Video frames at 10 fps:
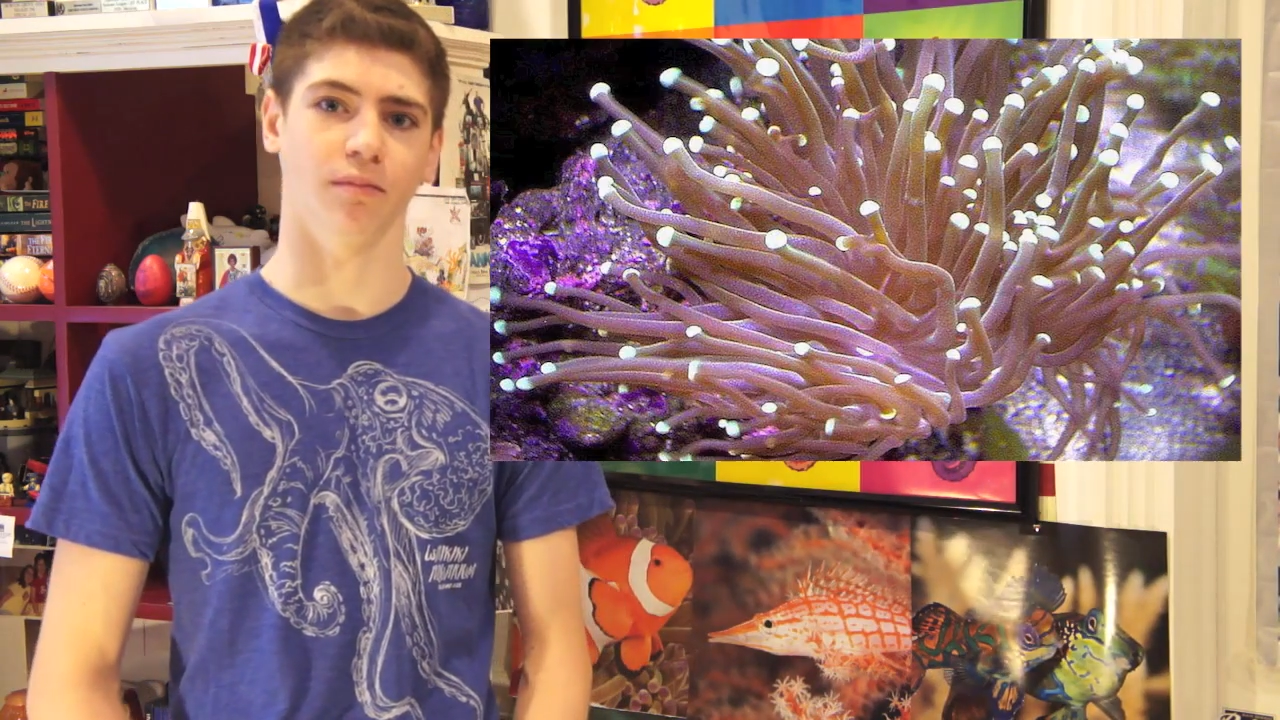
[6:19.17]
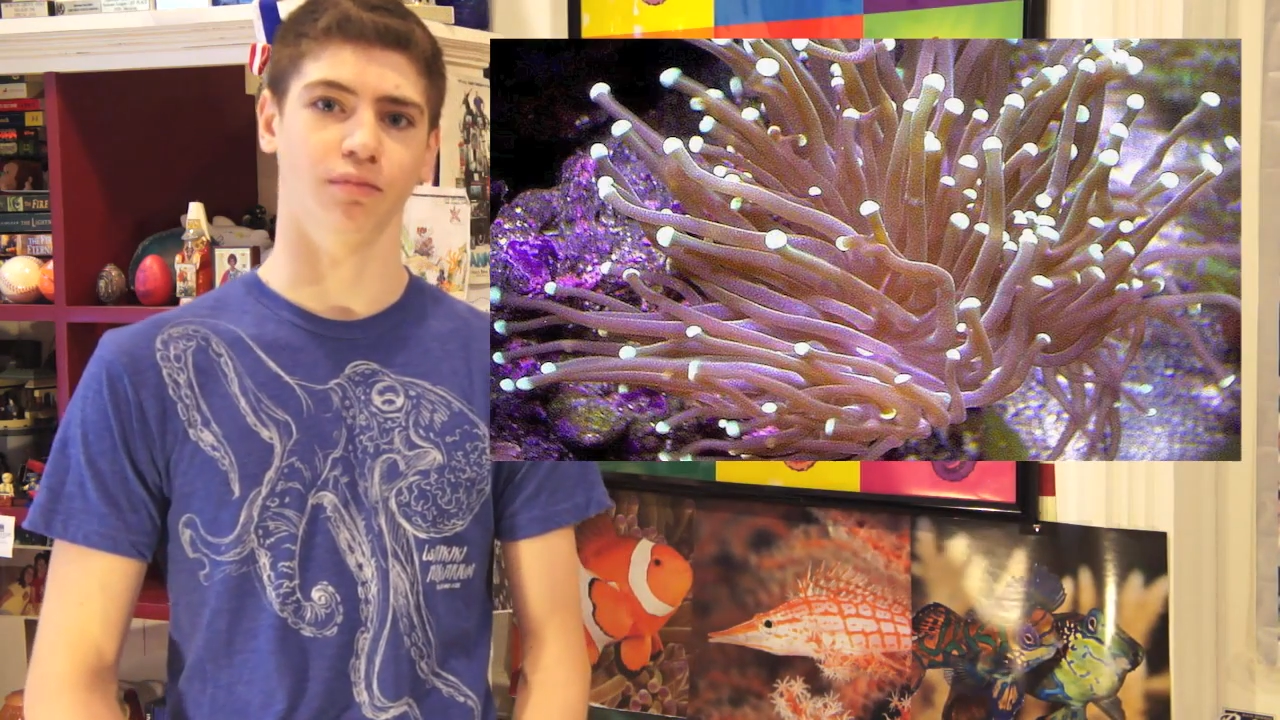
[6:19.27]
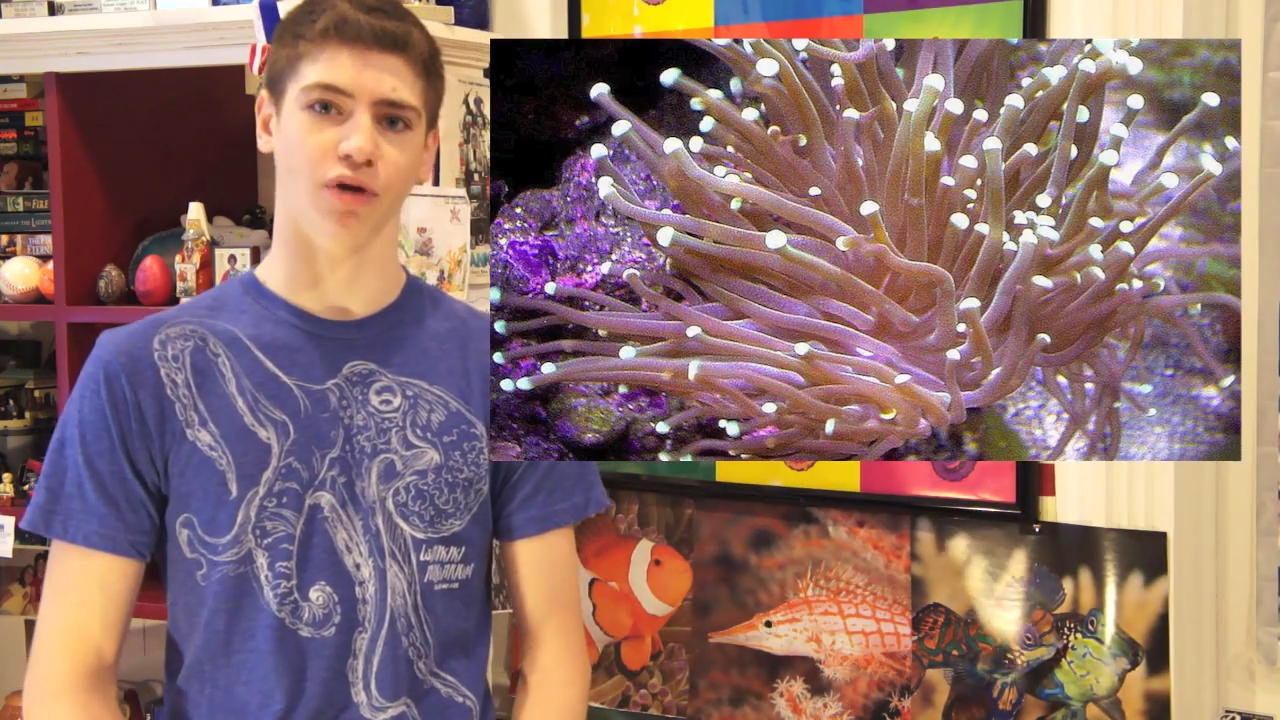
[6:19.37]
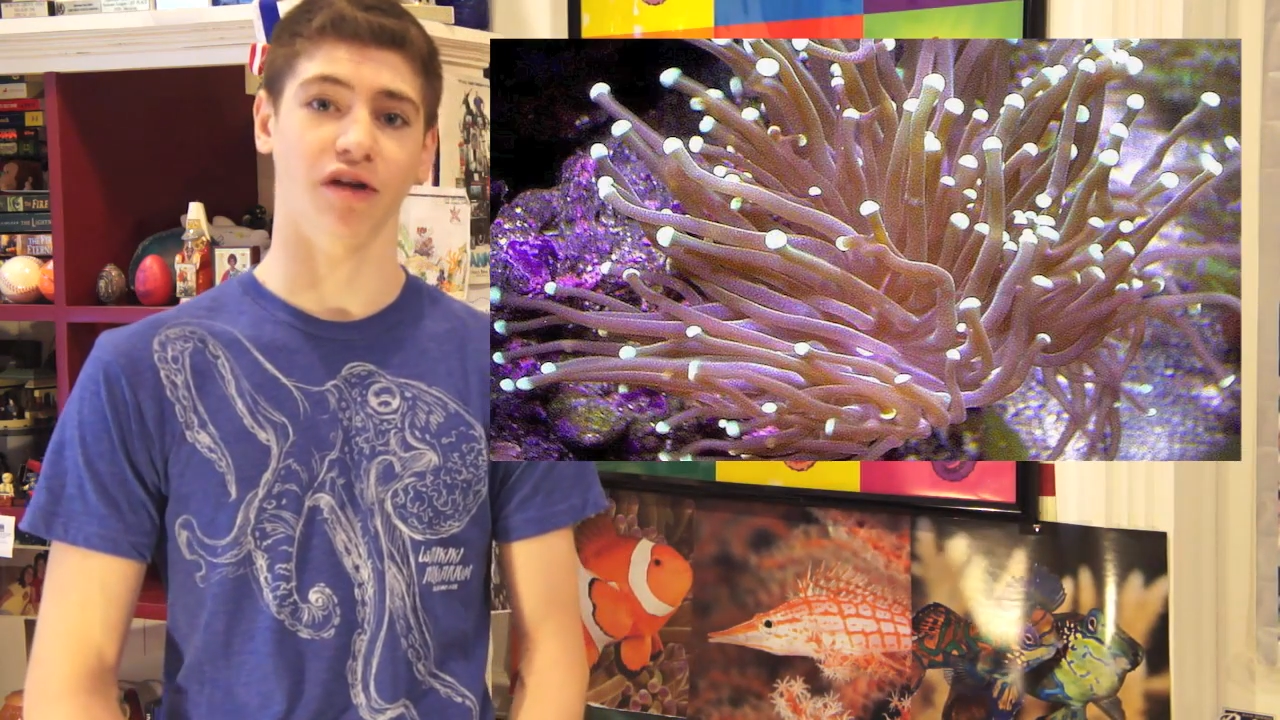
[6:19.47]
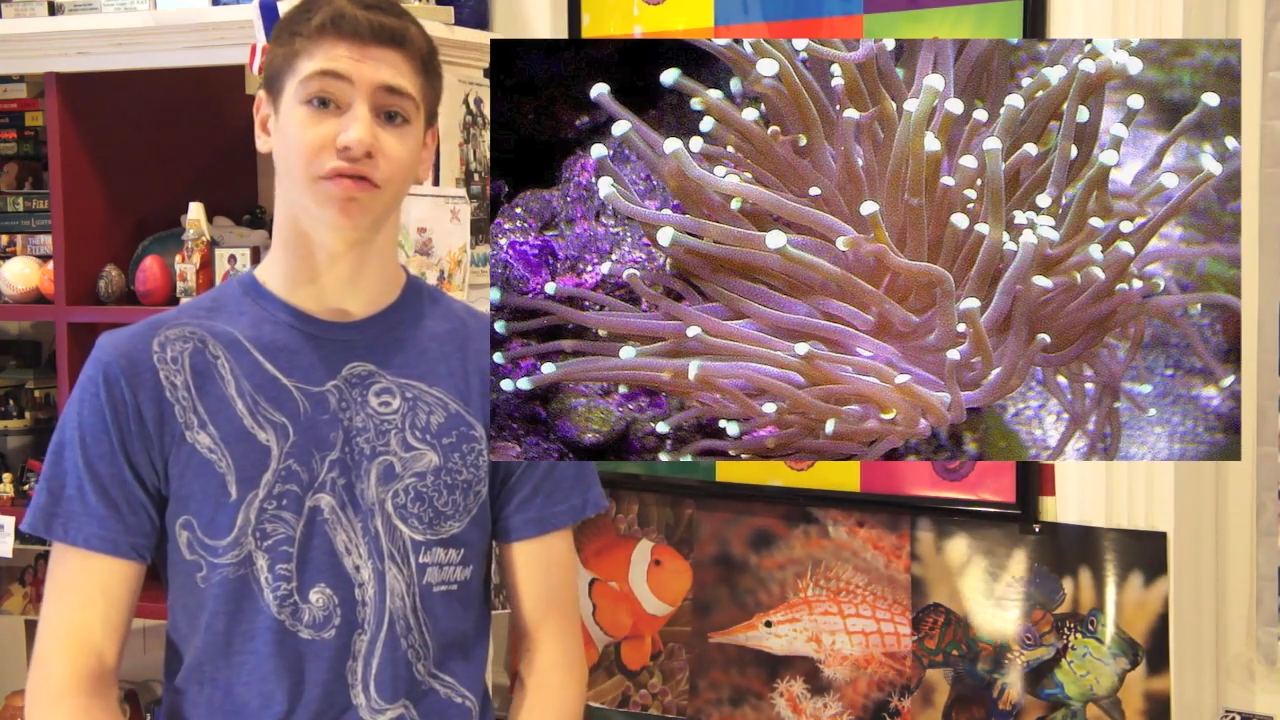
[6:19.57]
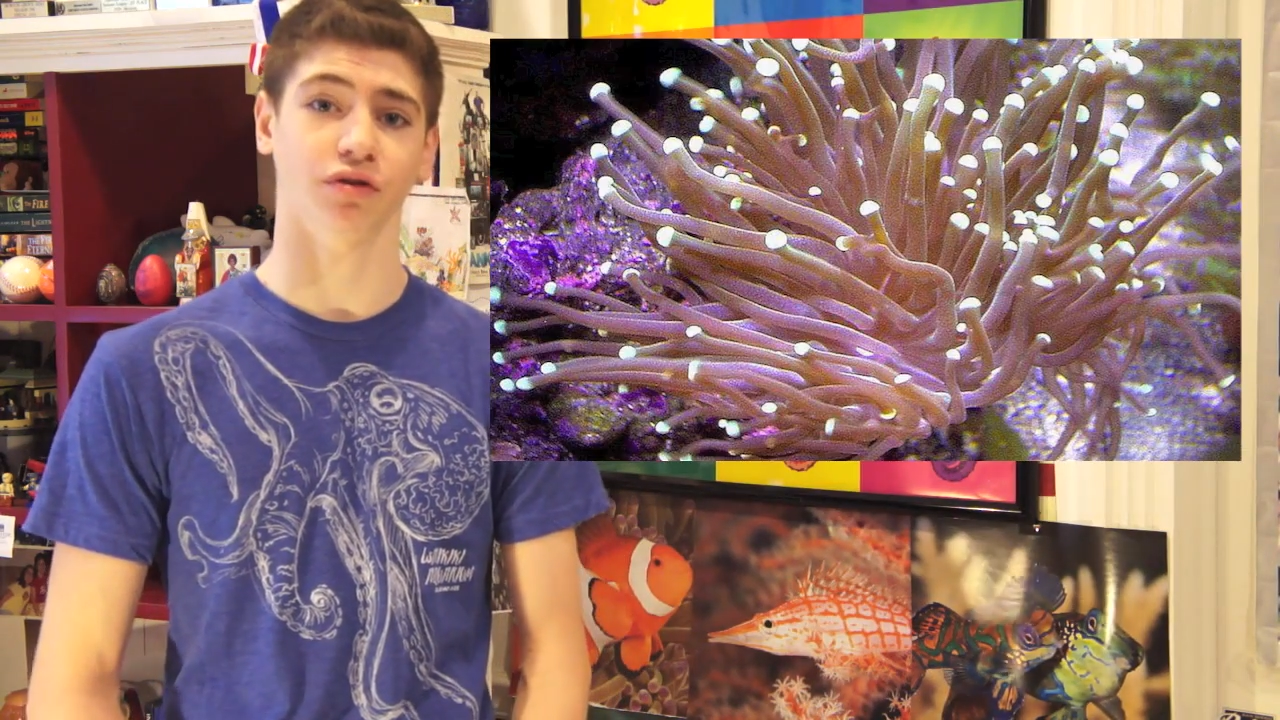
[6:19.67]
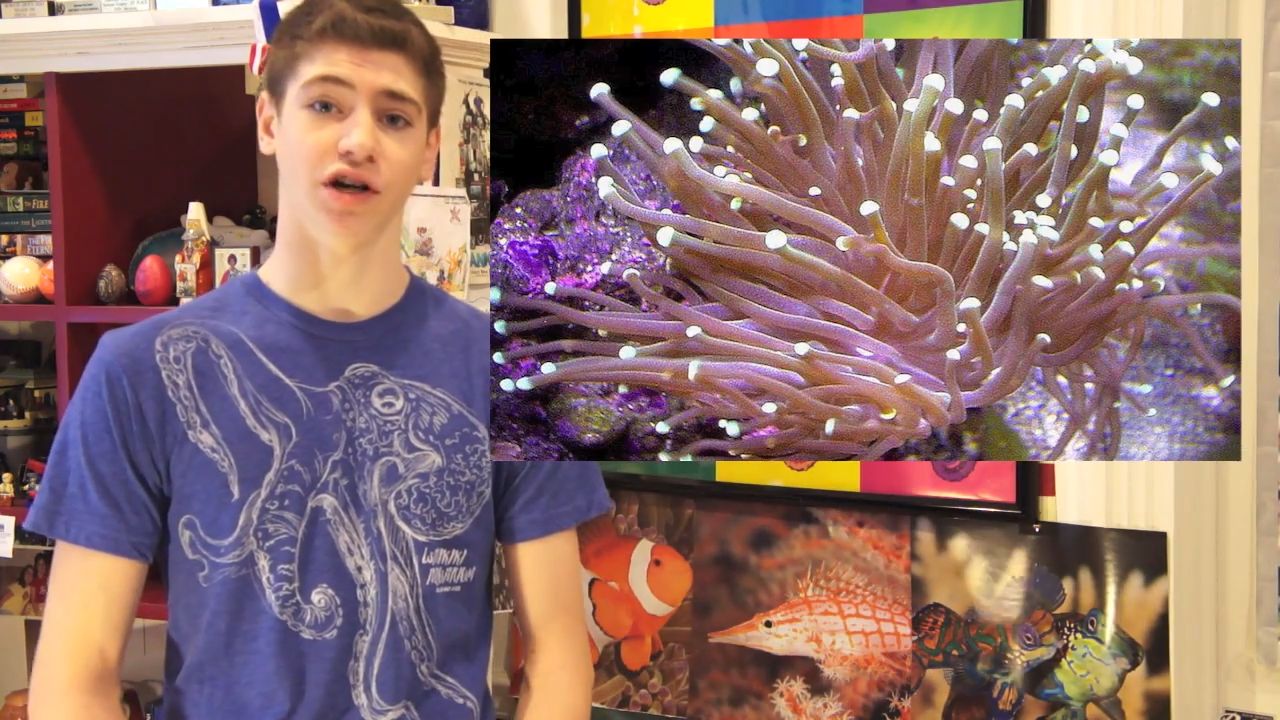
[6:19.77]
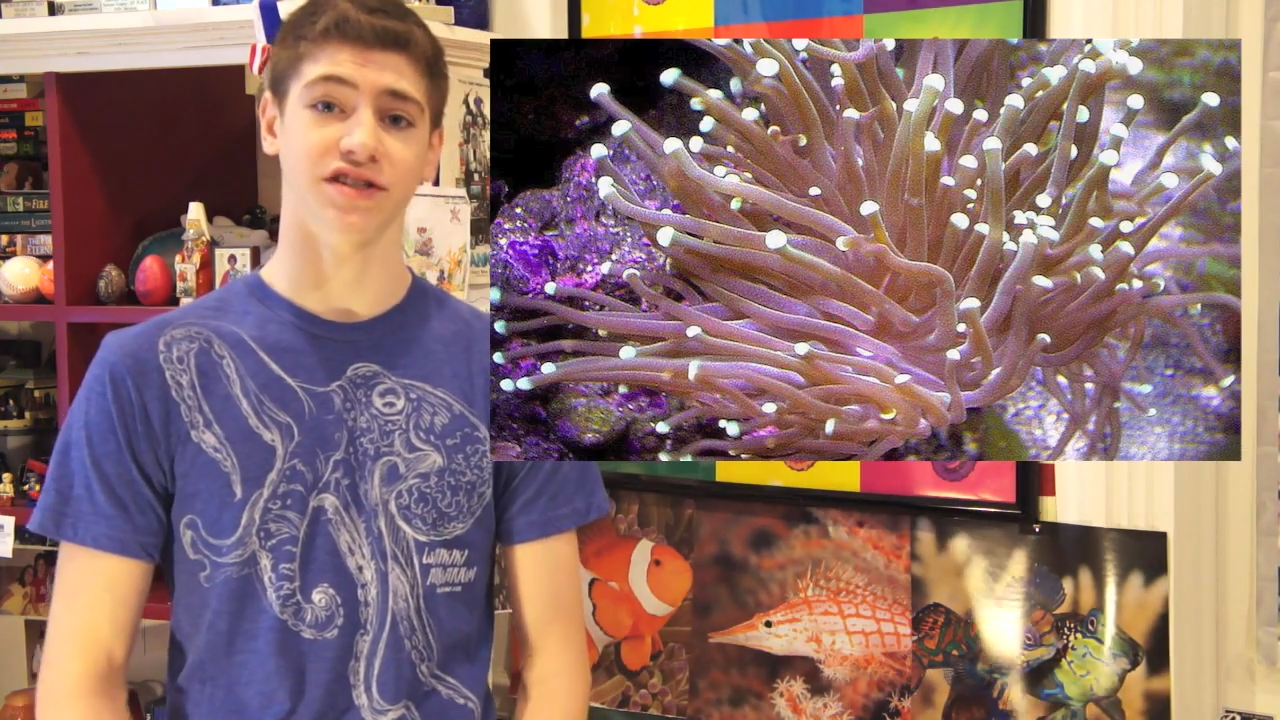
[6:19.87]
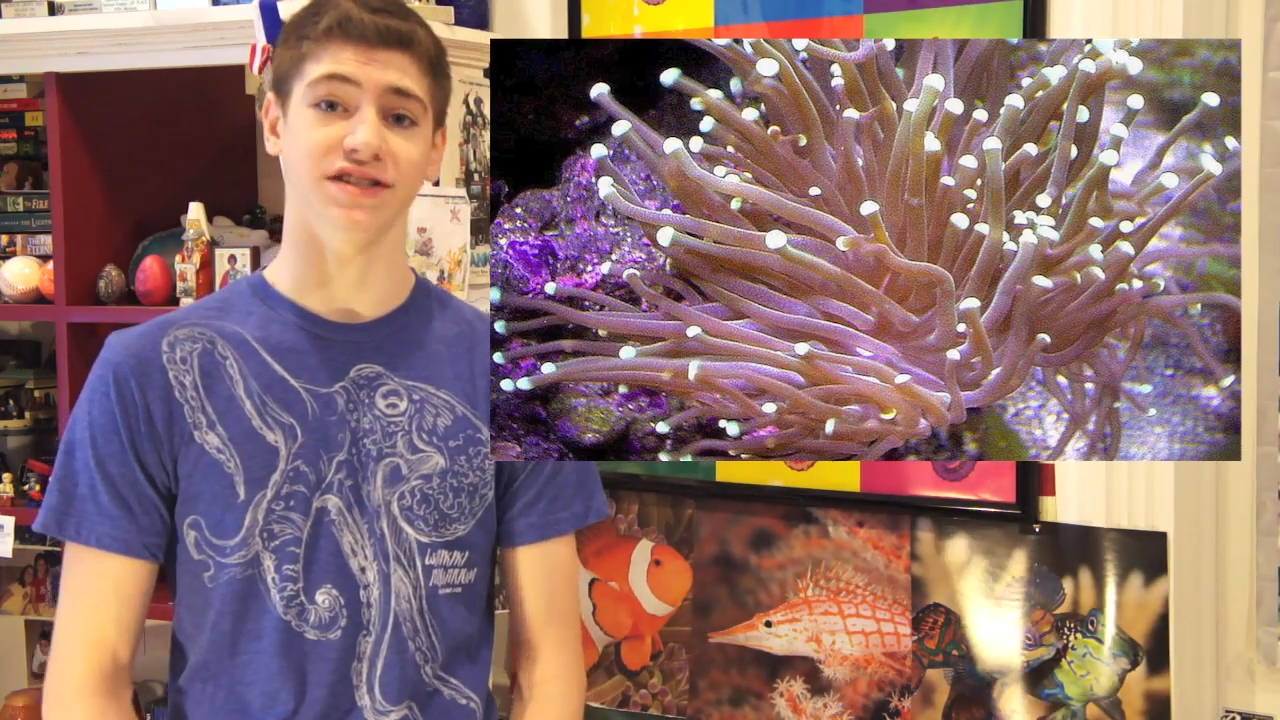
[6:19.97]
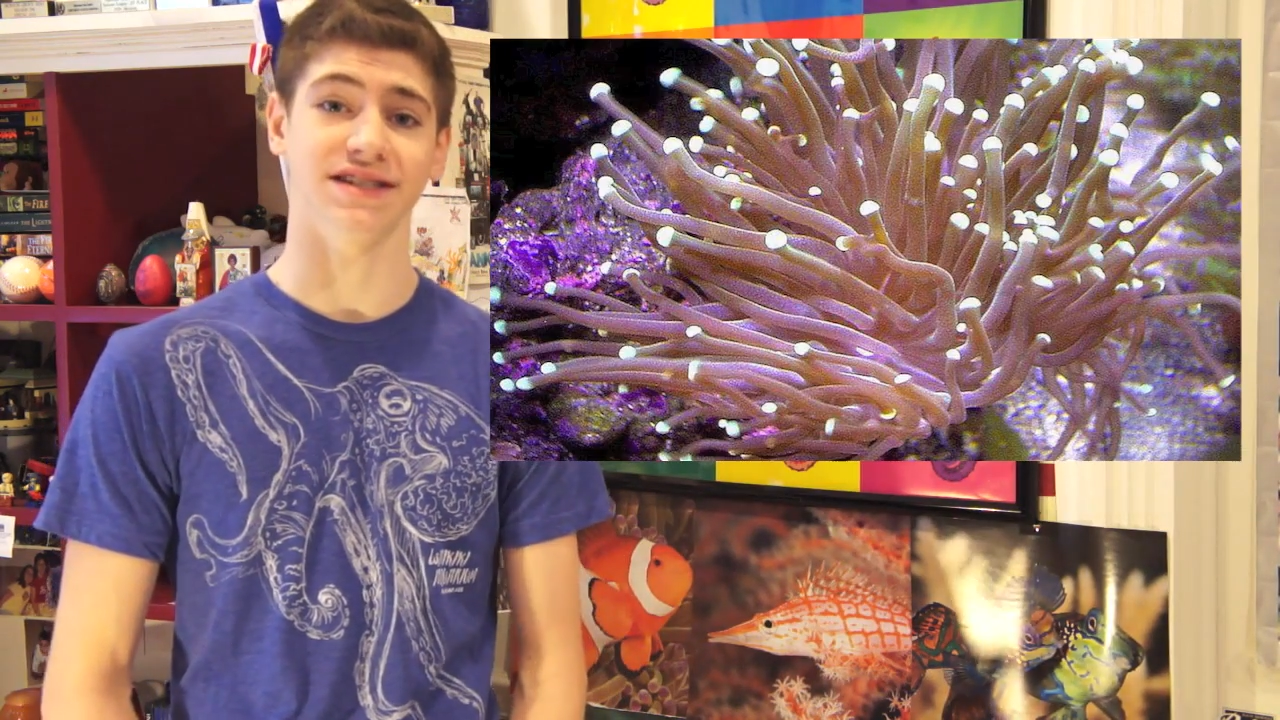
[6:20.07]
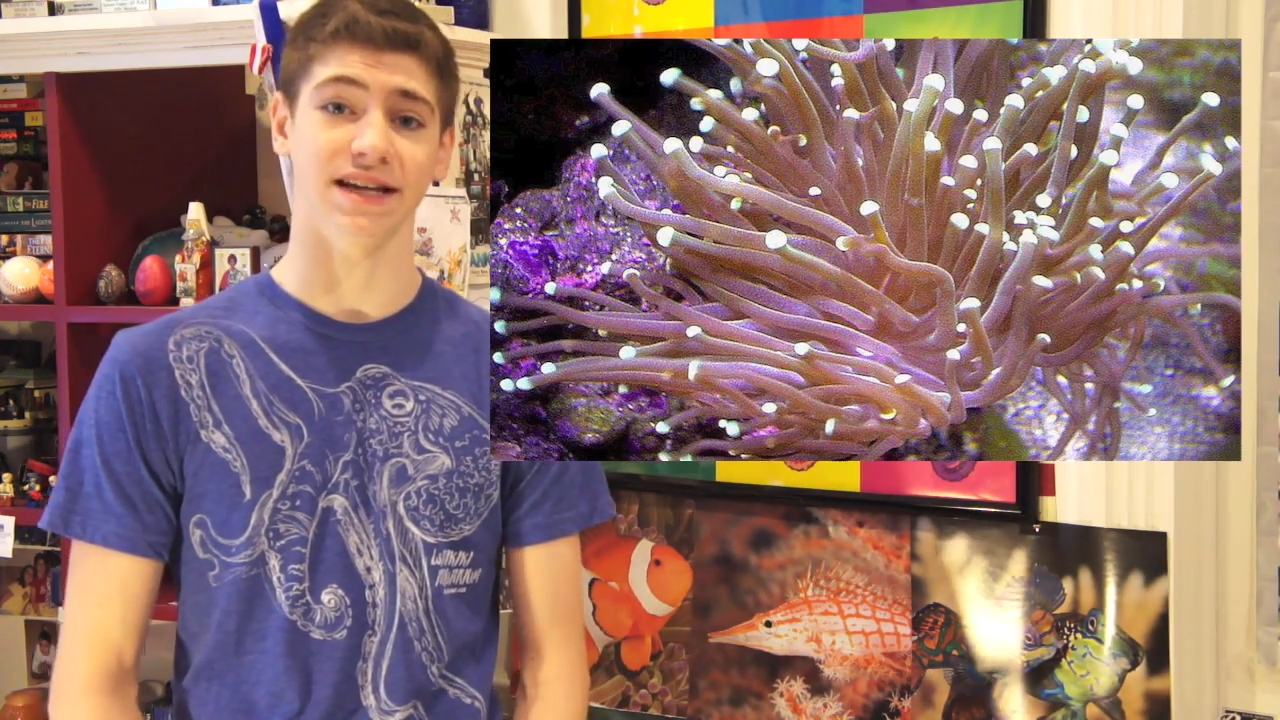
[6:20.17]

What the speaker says: bright fluorescent